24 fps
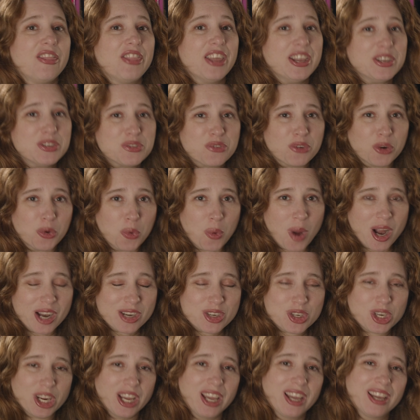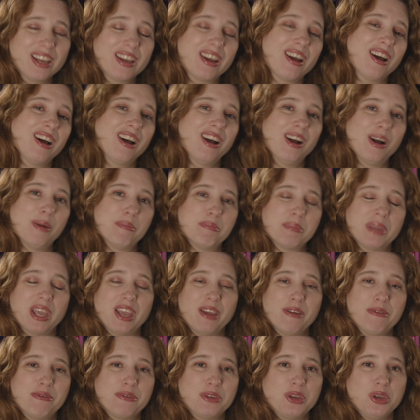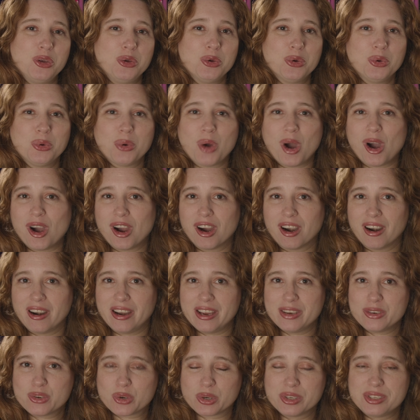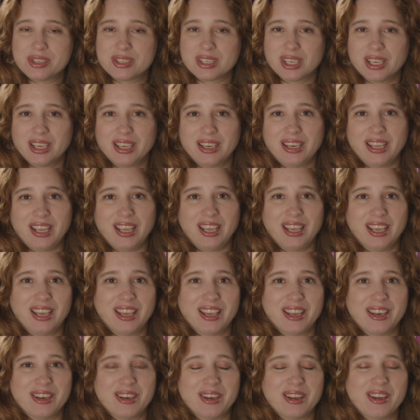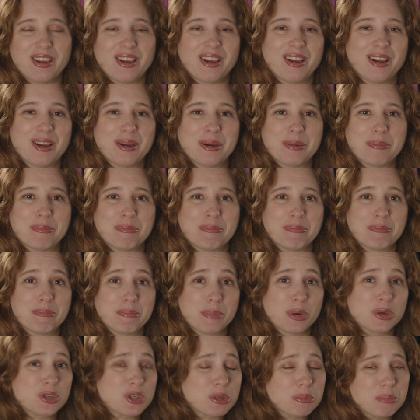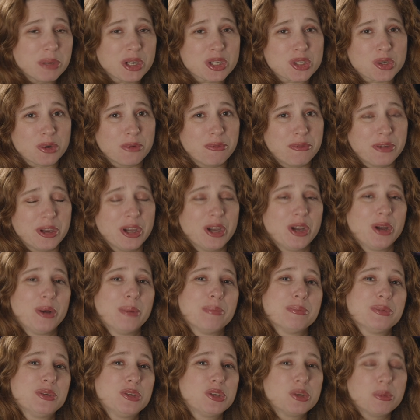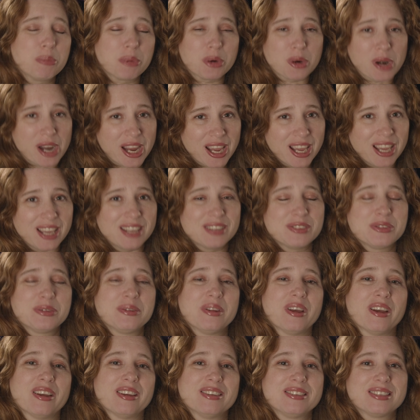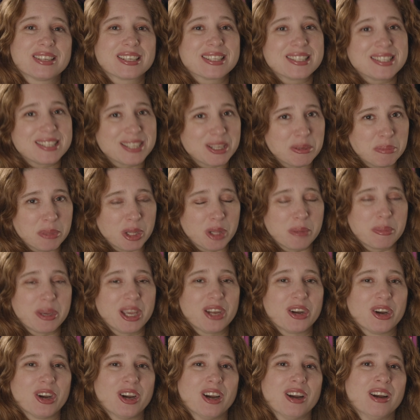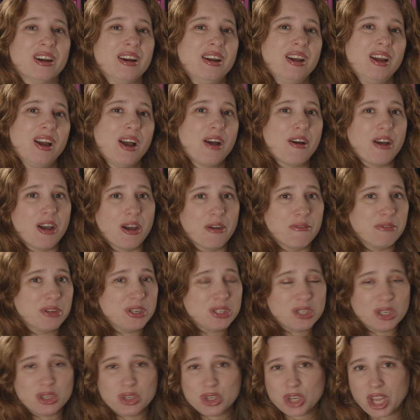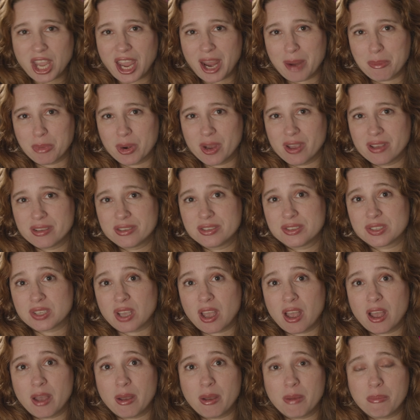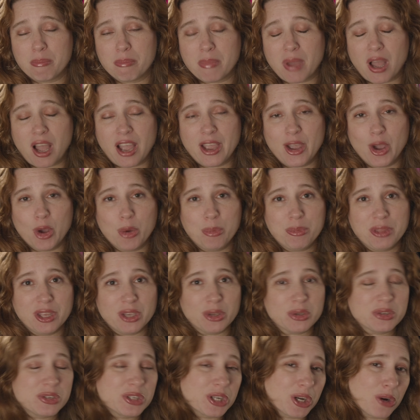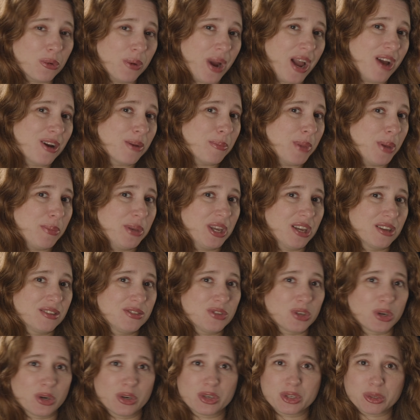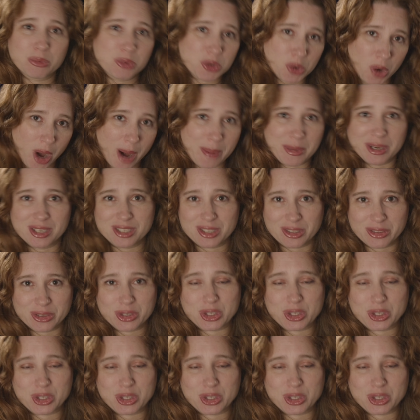Thanks for watching. If you are interested in motion picture film, Super 8, 16mm, vintage cameras, I hope that you'll stick around and maybe consider subscribing to the